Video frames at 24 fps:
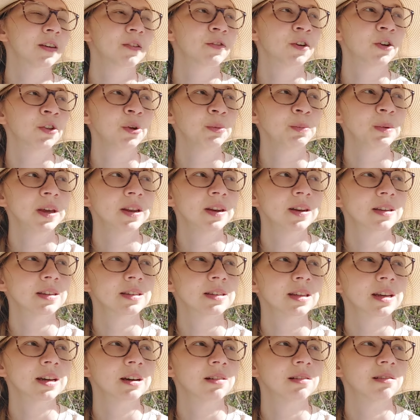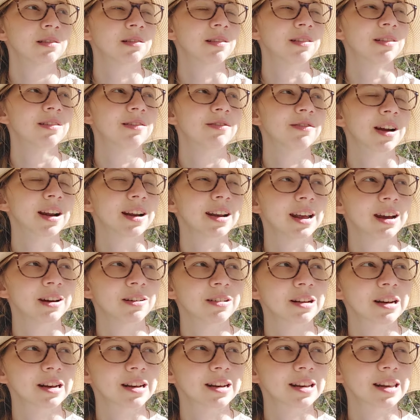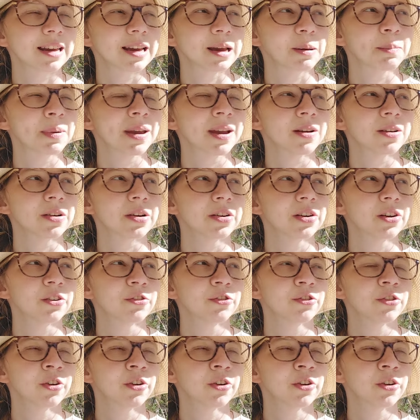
uh, is now, right now, in like a period of